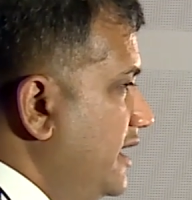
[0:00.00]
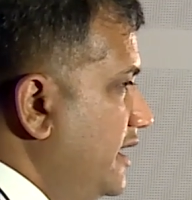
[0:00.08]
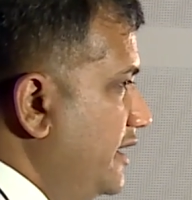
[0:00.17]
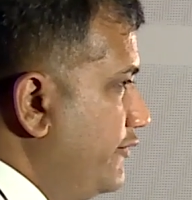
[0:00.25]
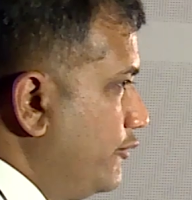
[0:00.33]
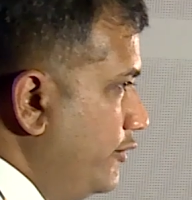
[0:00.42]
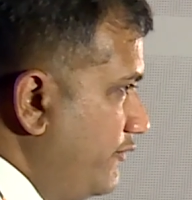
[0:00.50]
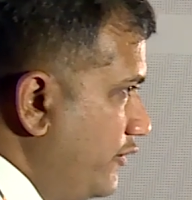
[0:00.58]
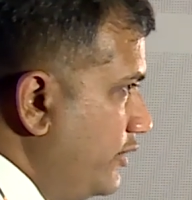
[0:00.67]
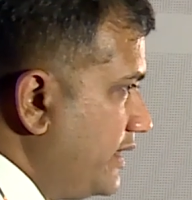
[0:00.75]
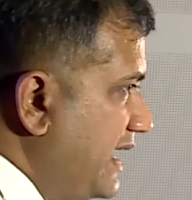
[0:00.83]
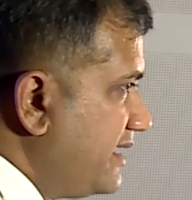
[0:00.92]
If you
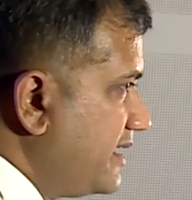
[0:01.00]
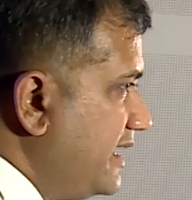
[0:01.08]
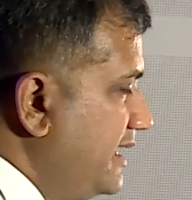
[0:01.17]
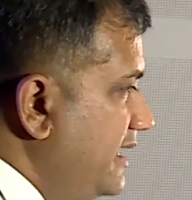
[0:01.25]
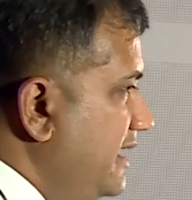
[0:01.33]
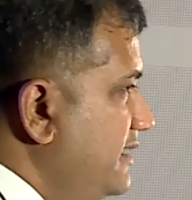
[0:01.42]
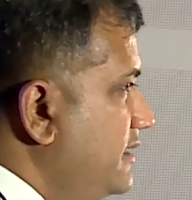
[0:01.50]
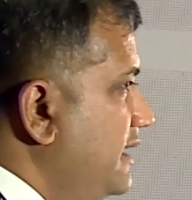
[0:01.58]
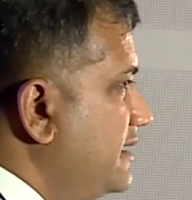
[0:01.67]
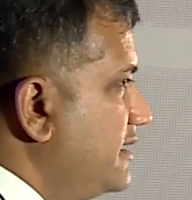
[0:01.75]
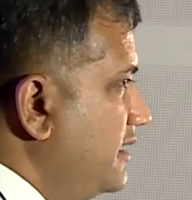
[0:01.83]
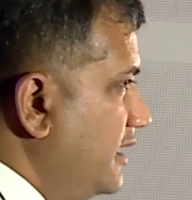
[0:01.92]
refer that guideline,
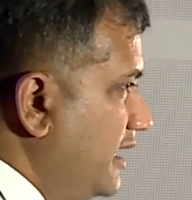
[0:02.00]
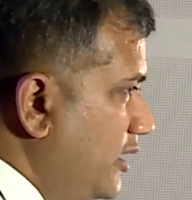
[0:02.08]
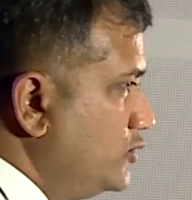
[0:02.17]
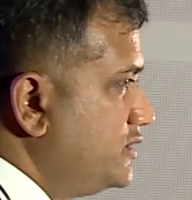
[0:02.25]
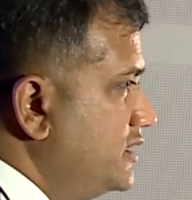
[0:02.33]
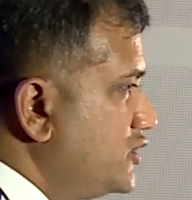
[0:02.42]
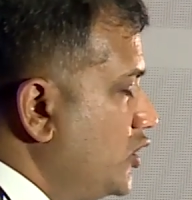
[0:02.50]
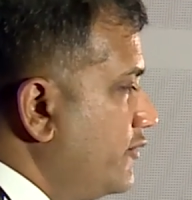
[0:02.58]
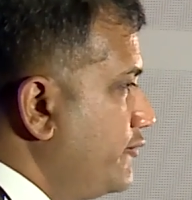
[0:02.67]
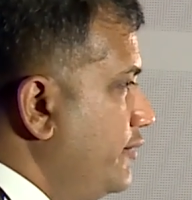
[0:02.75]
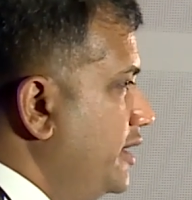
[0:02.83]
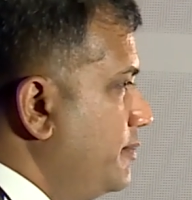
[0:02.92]
that allows the
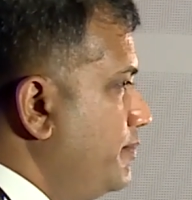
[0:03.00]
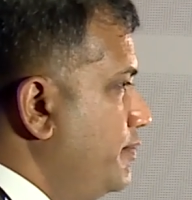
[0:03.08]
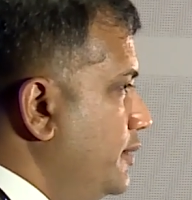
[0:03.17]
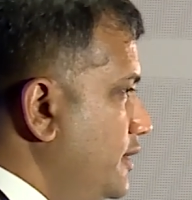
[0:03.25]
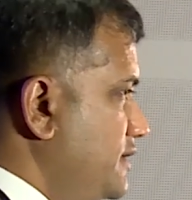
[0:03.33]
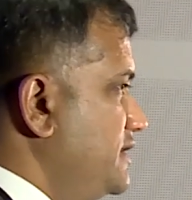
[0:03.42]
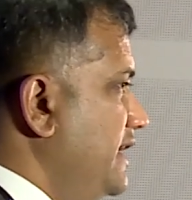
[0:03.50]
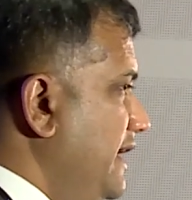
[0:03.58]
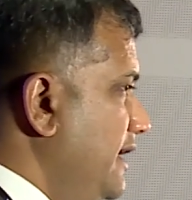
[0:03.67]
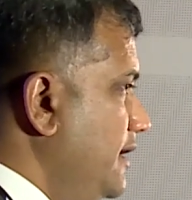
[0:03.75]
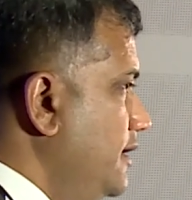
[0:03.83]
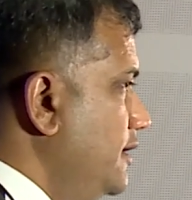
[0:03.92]
software per
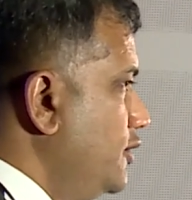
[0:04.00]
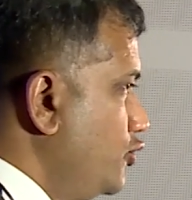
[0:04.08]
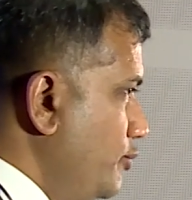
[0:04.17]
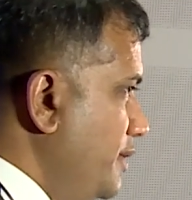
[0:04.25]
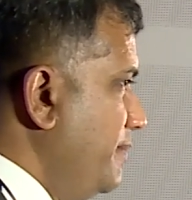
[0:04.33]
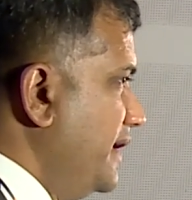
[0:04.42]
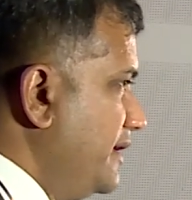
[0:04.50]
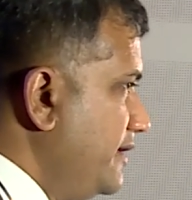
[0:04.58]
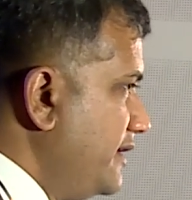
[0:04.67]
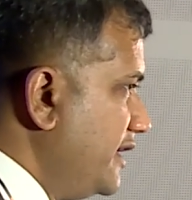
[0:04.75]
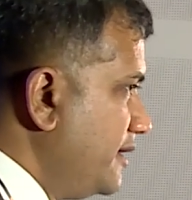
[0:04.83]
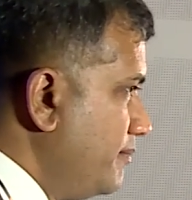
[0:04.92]
se to be
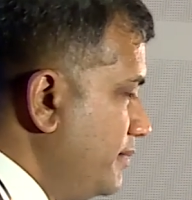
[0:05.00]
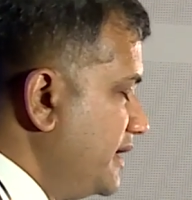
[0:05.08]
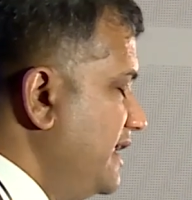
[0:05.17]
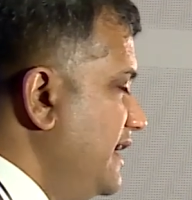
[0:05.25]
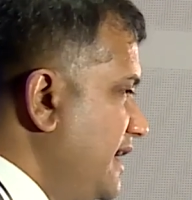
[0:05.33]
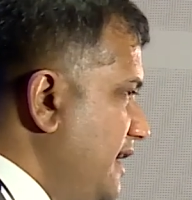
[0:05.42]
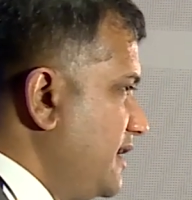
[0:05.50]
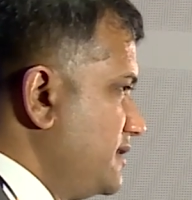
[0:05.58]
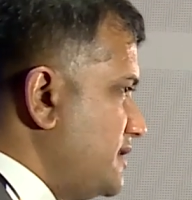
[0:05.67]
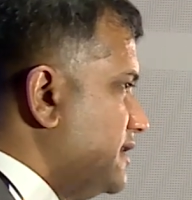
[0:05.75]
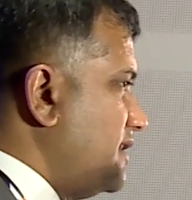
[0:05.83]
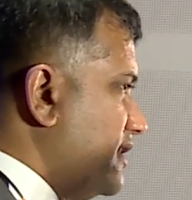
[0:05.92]
patented, but there are
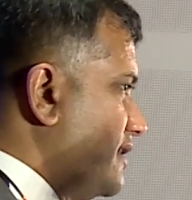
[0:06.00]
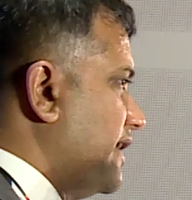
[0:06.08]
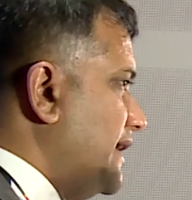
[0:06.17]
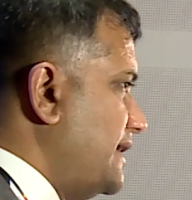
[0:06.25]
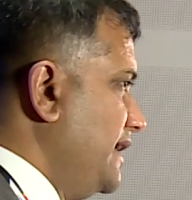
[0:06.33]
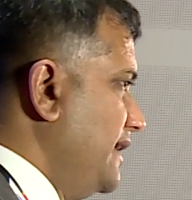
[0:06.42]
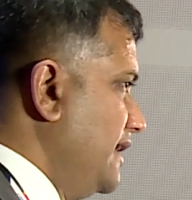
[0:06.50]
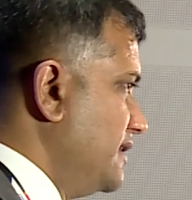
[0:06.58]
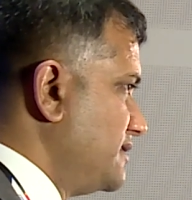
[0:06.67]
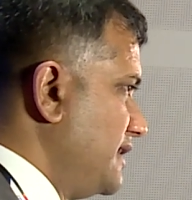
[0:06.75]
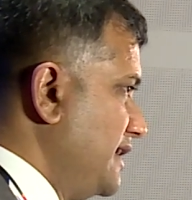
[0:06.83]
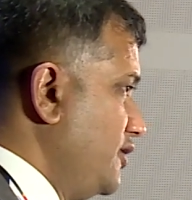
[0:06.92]
certain
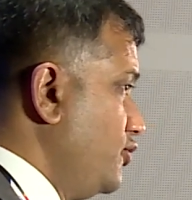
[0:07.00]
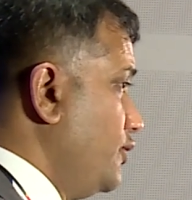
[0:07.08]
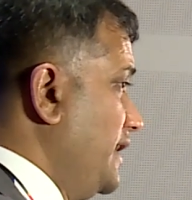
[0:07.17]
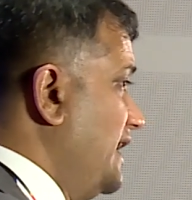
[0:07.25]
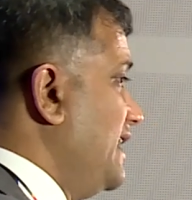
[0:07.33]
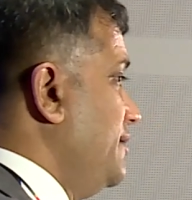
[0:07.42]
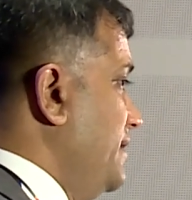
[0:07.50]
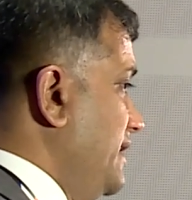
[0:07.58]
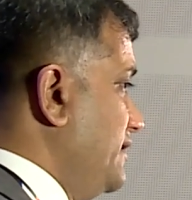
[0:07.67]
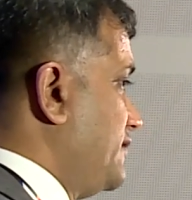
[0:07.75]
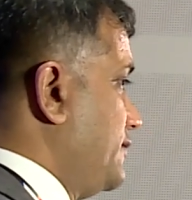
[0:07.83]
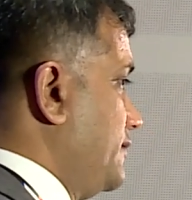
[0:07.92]
criterias, like, you know,
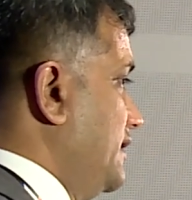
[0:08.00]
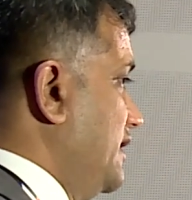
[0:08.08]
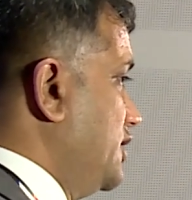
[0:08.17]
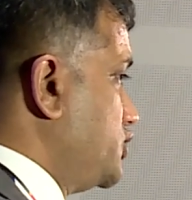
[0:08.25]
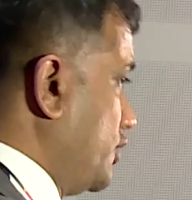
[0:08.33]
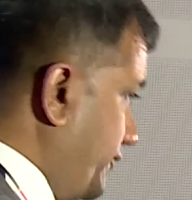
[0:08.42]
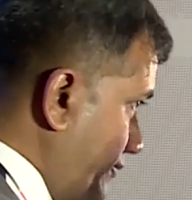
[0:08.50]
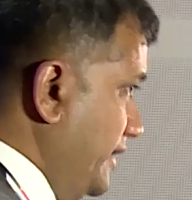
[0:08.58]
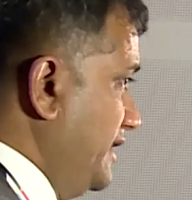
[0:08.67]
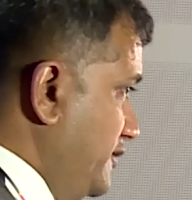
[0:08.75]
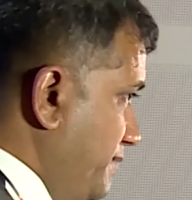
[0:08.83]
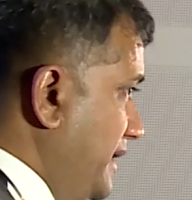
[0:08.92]
AI-based
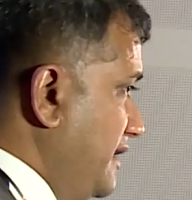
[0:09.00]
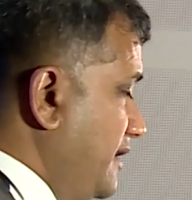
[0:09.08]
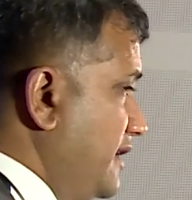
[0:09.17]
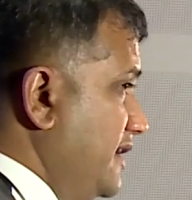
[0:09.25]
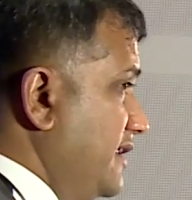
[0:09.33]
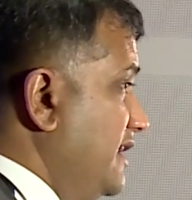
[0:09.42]
software is patented.